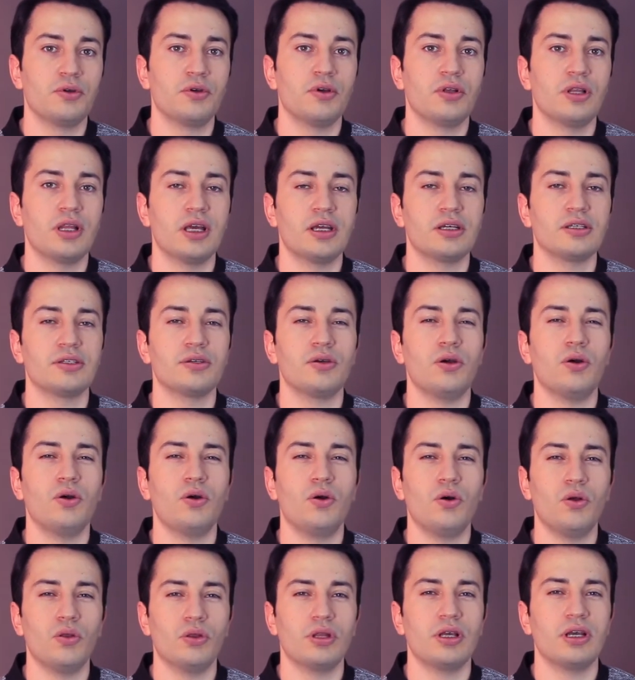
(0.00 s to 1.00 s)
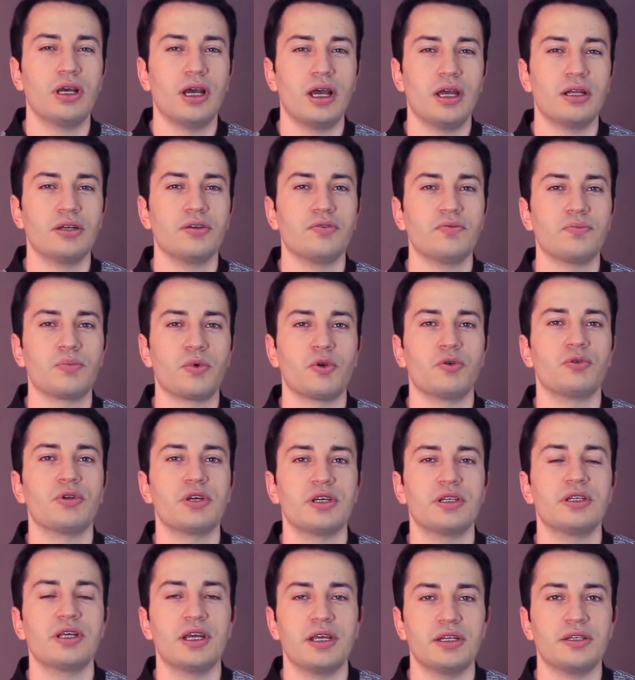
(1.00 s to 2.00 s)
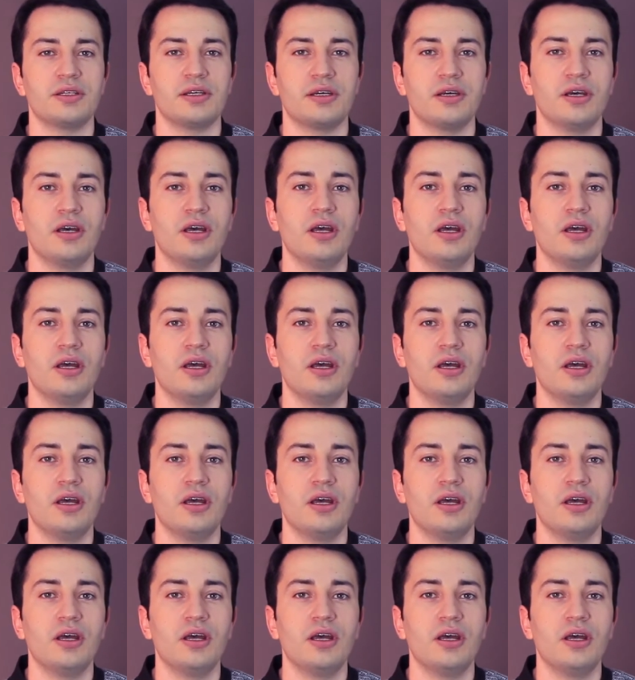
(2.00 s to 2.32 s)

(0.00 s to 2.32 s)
collect all kind of product data.